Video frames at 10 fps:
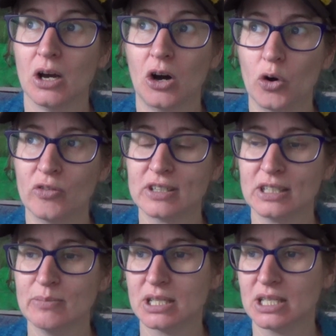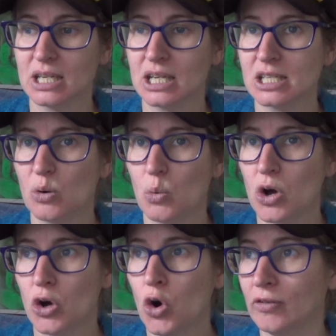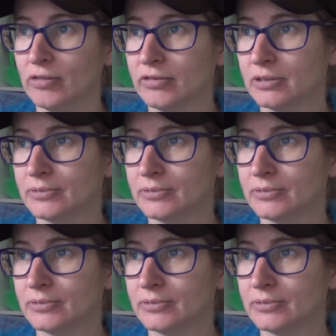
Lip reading: Obviously my settings were off.